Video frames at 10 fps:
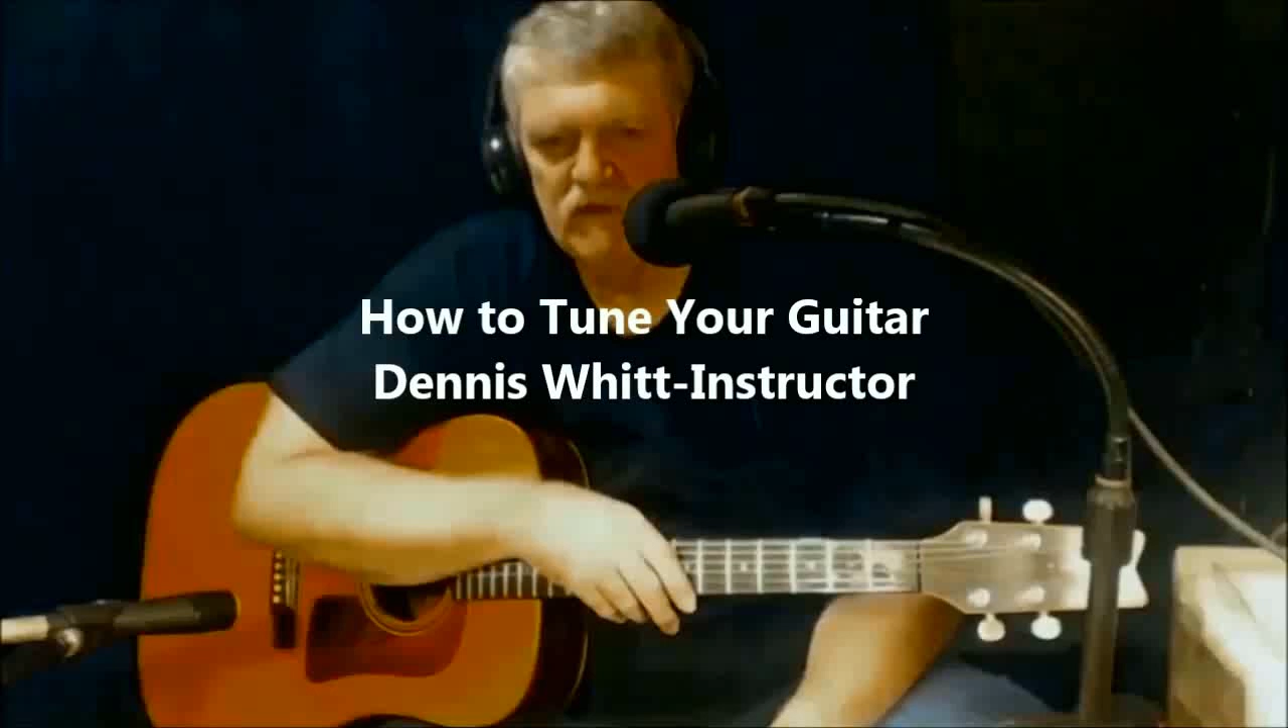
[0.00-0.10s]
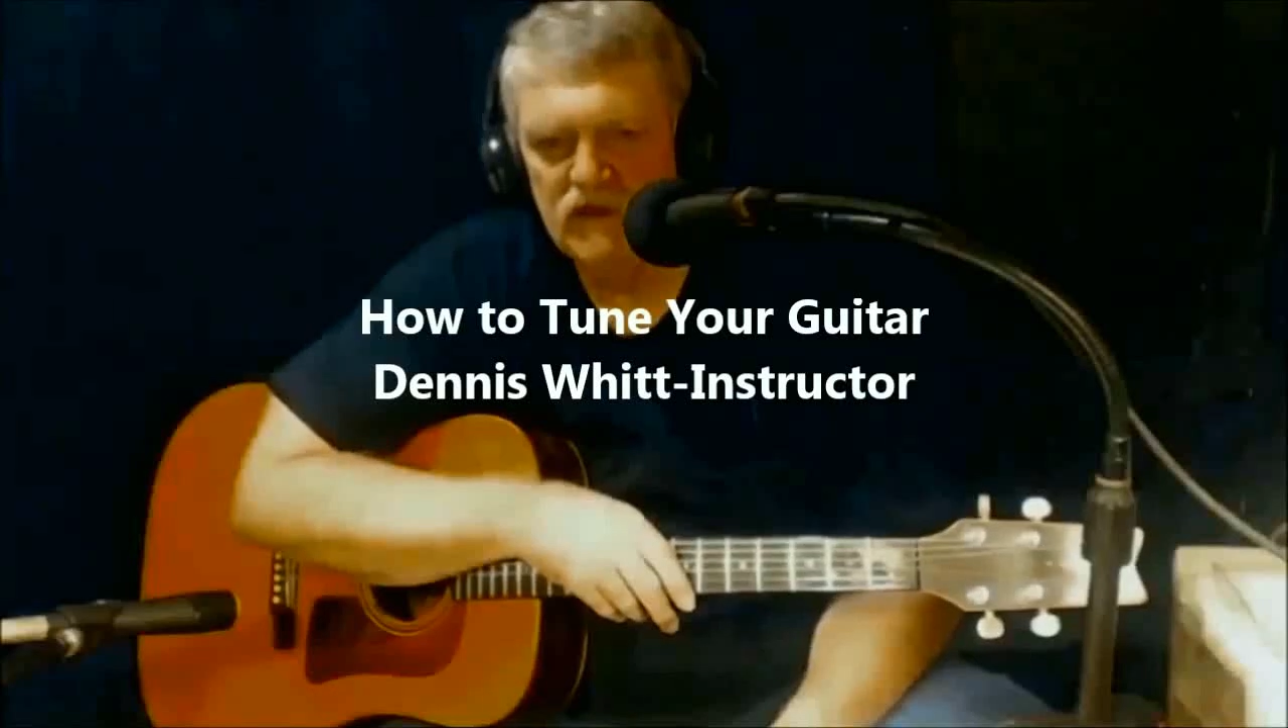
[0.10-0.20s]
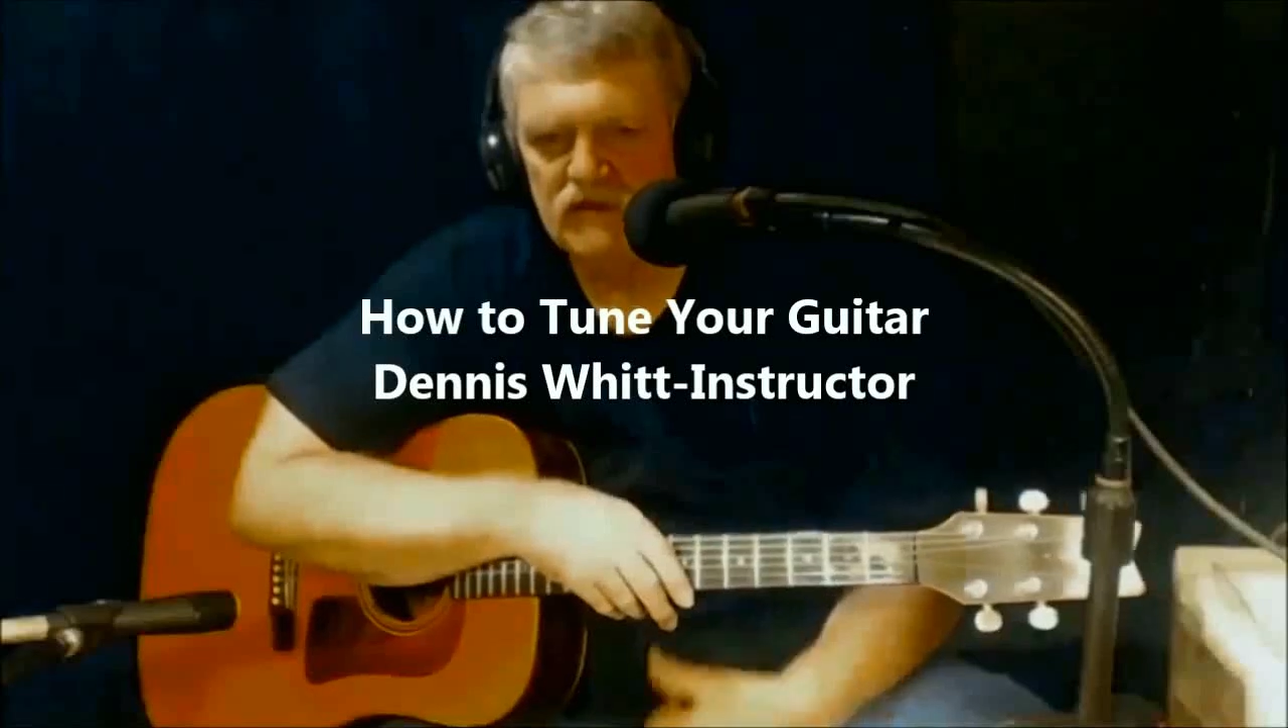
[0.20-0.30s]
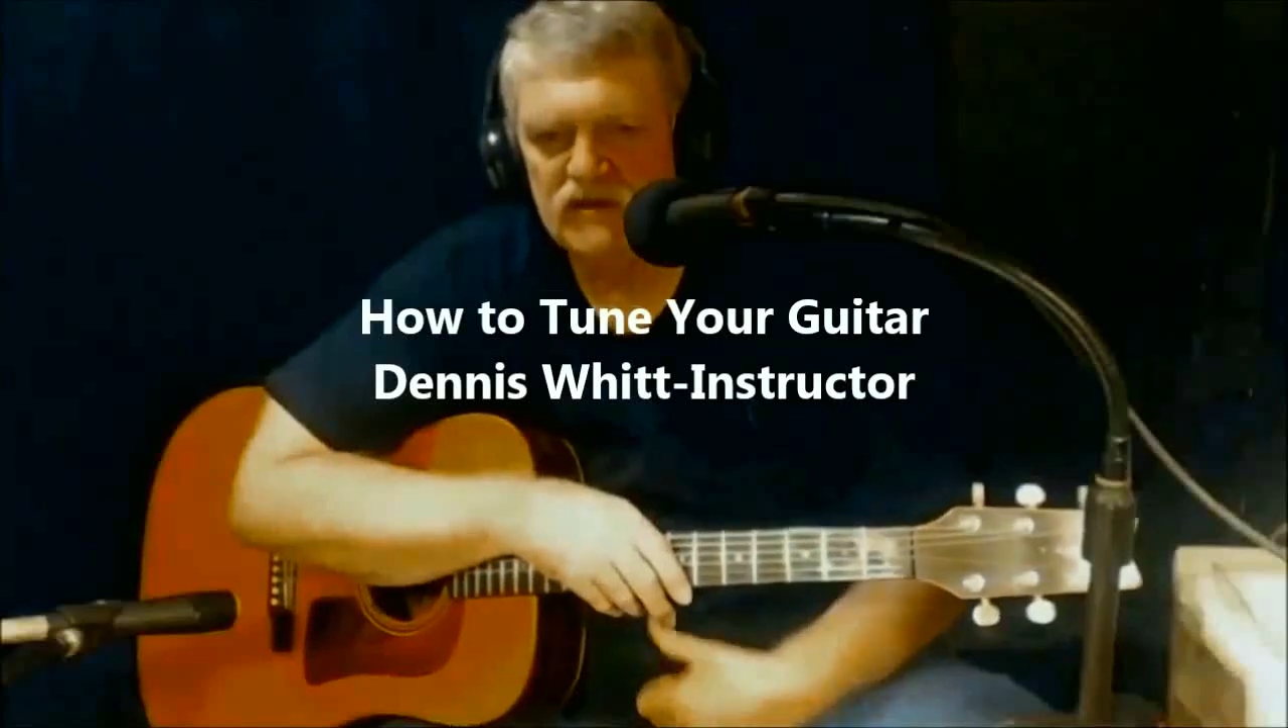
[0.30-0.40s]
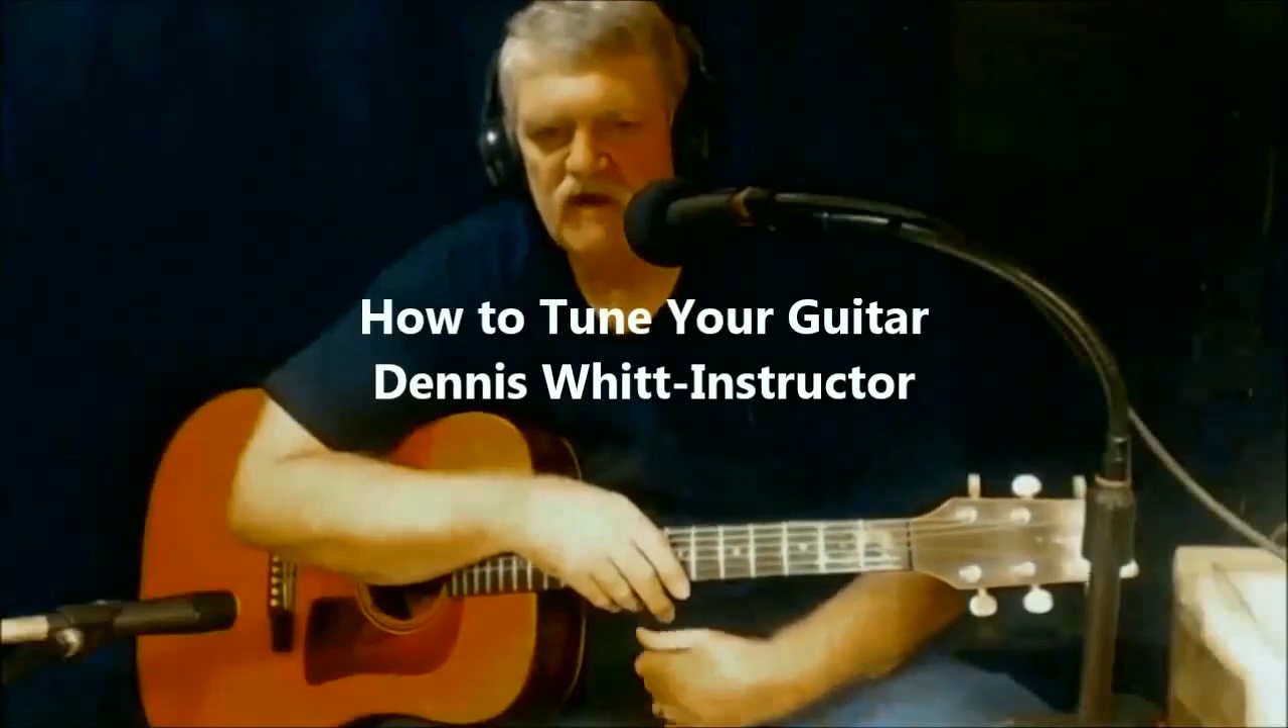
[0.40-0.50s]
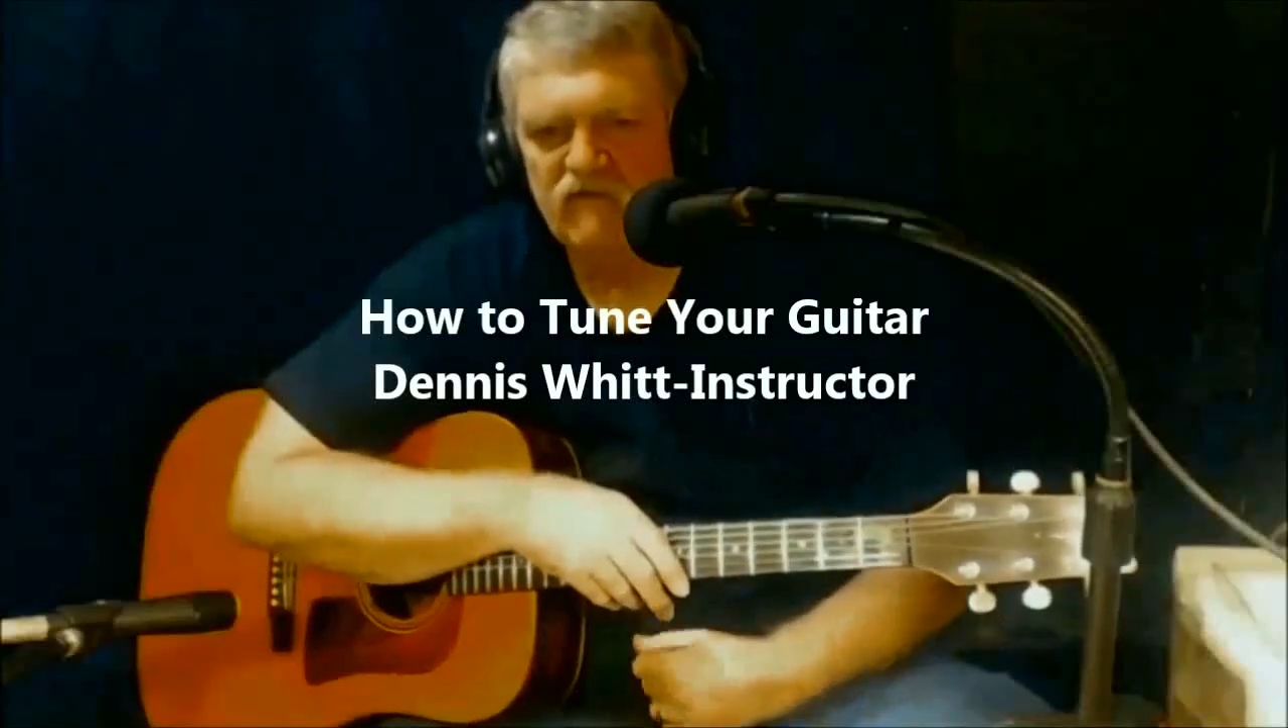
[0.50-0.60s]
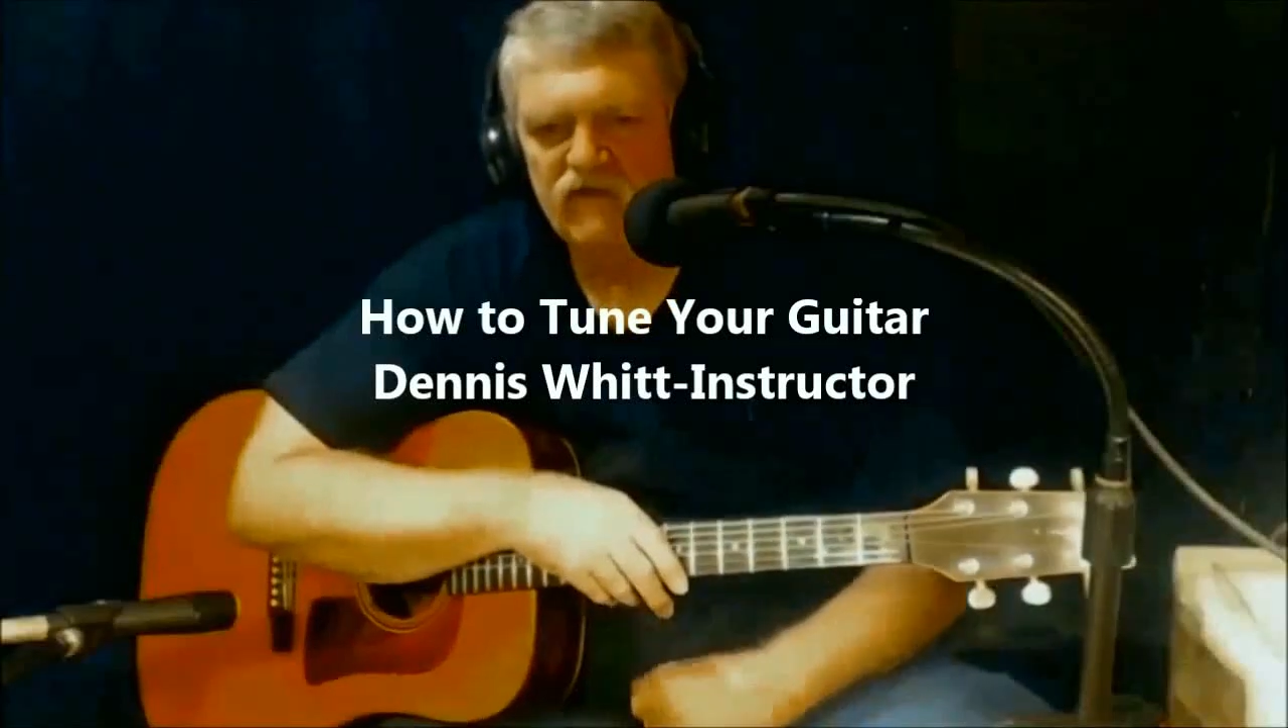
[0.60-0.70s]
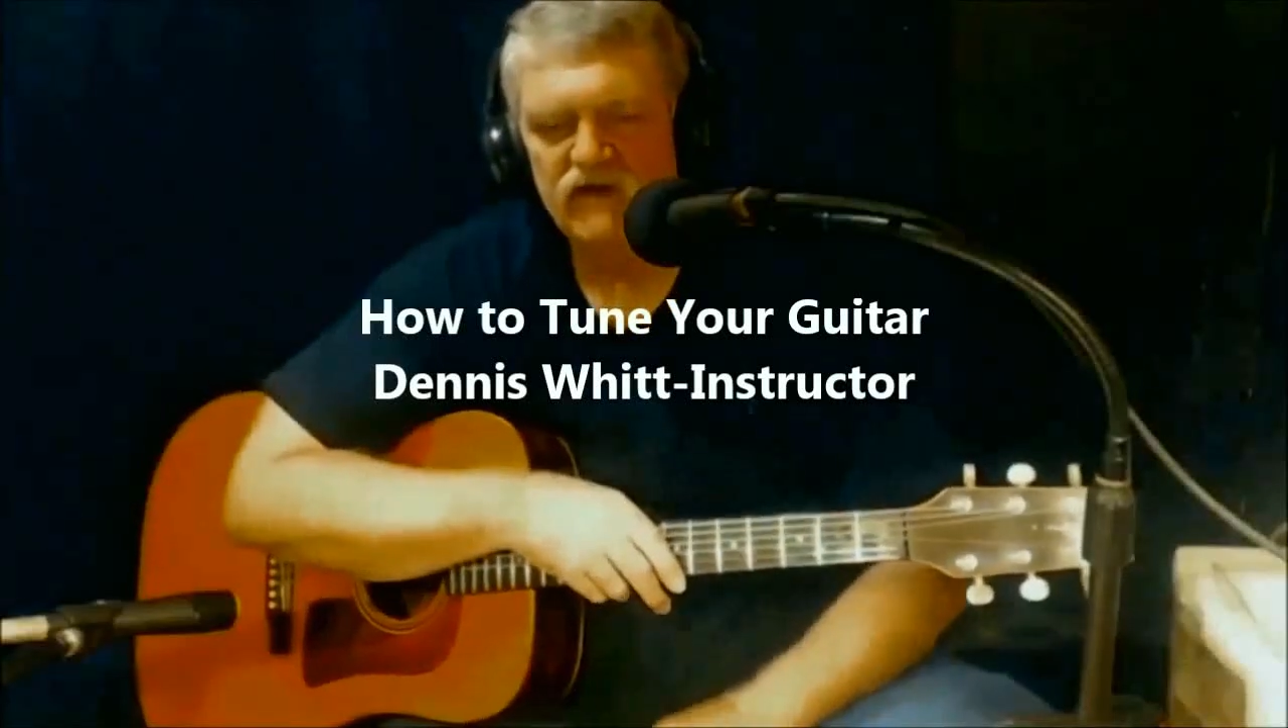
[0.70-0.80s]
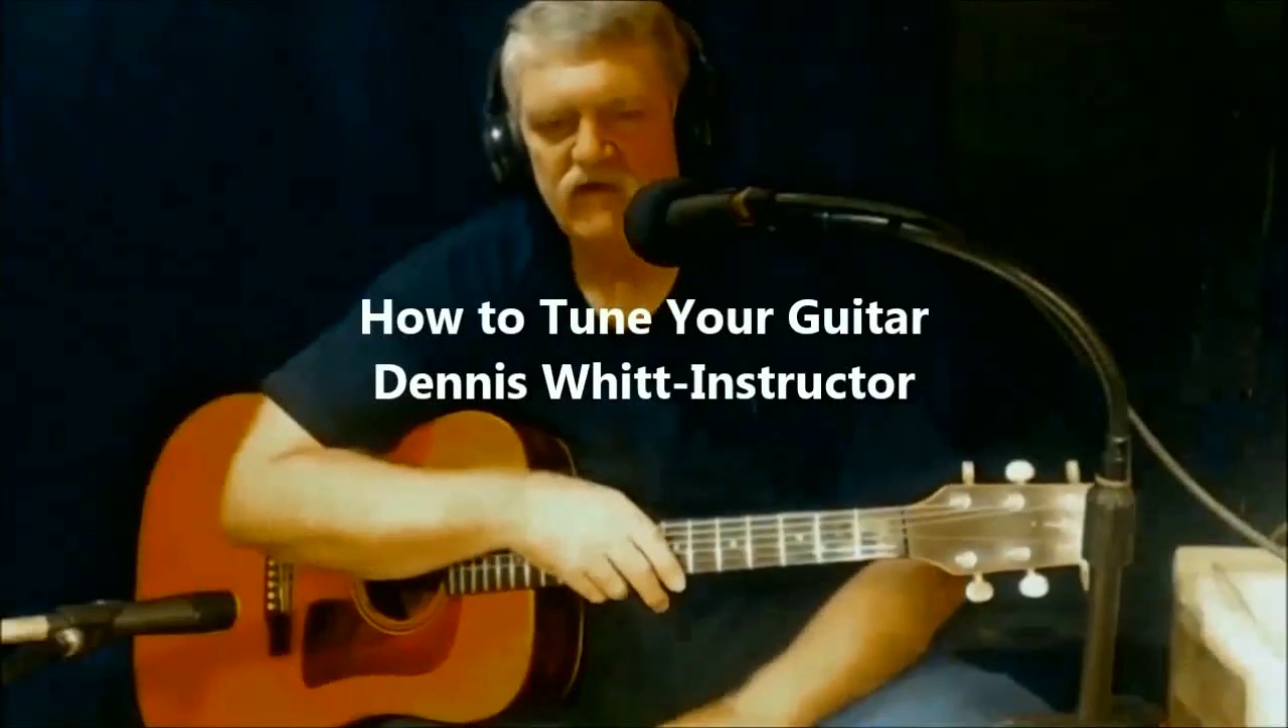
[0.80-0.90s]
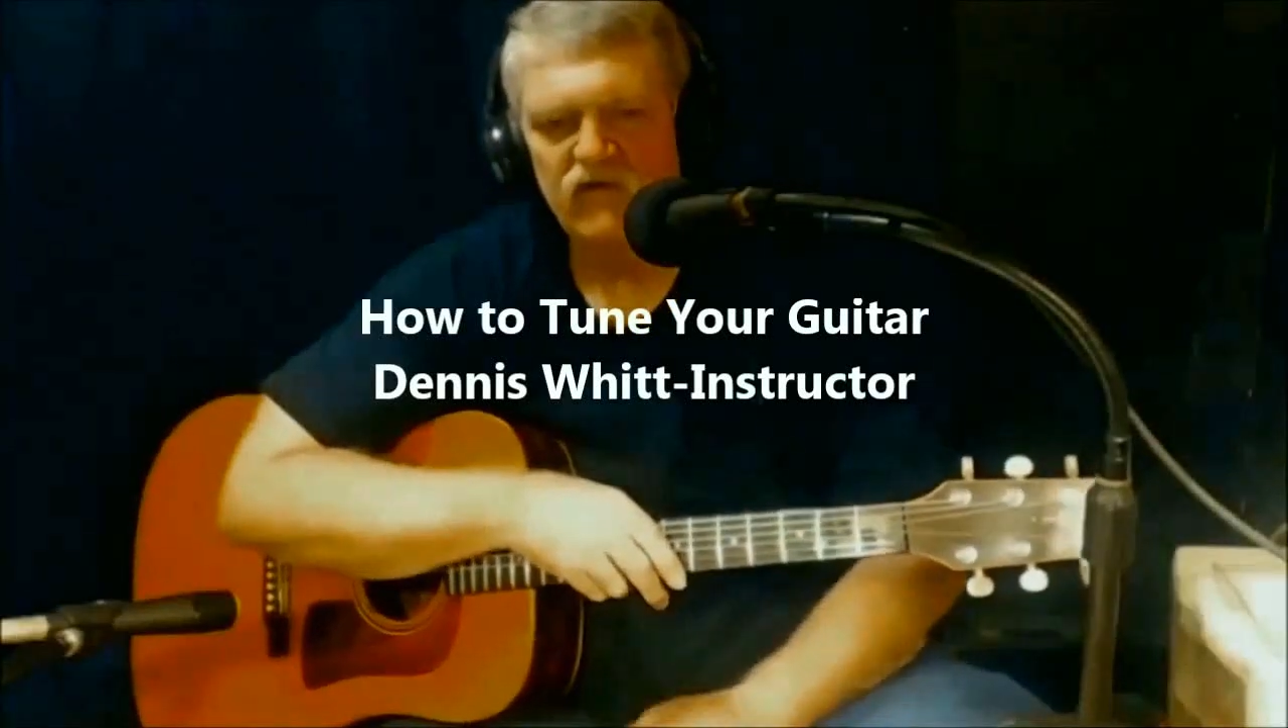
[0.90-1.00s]
There's
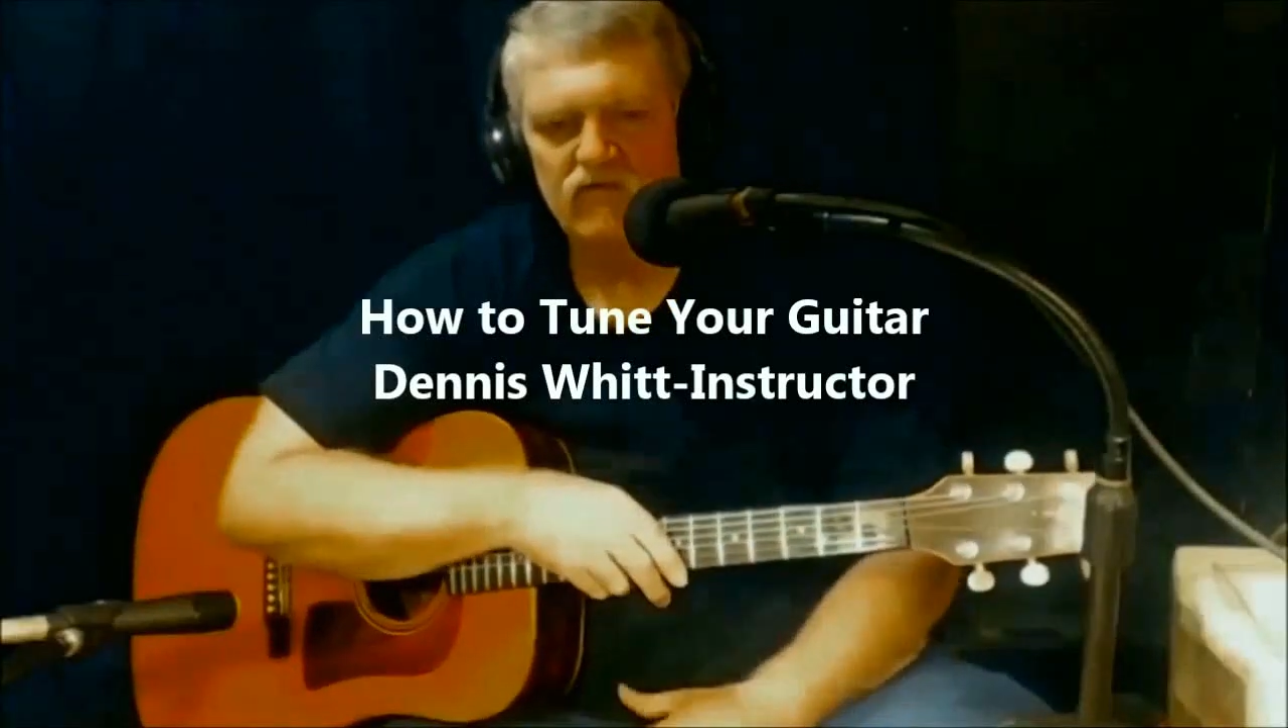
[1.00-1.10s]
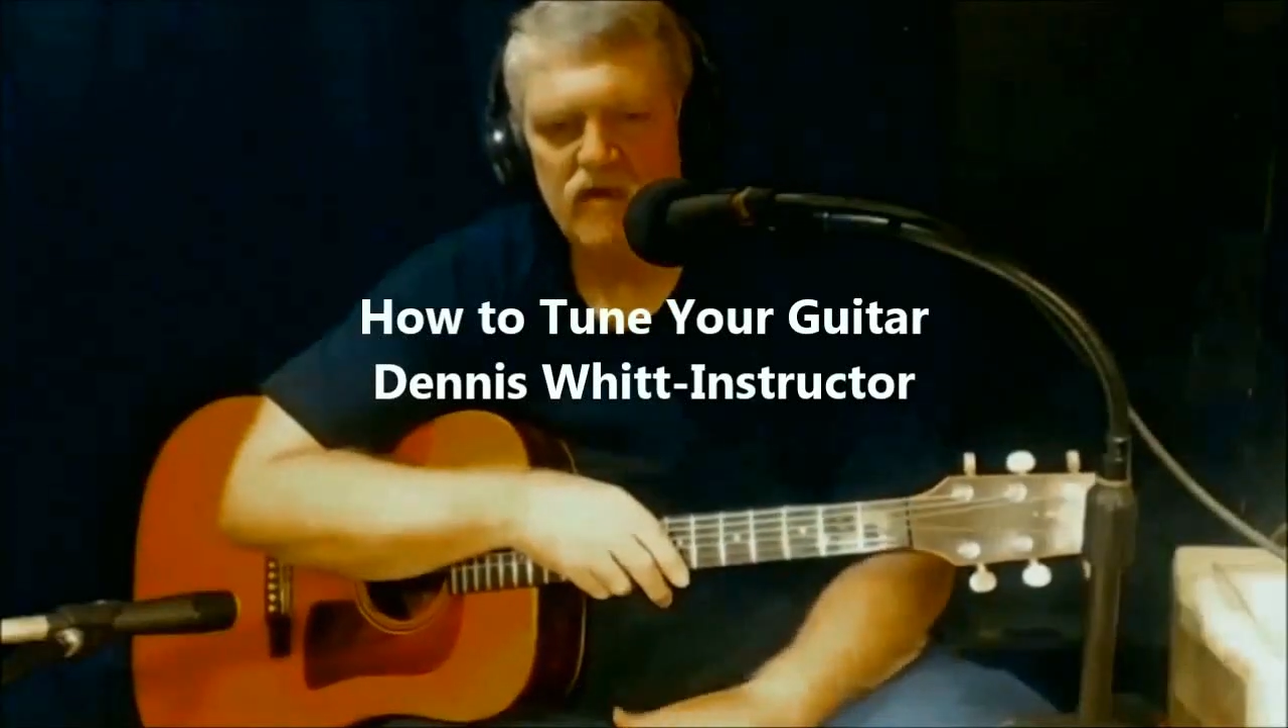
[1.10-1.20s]
several different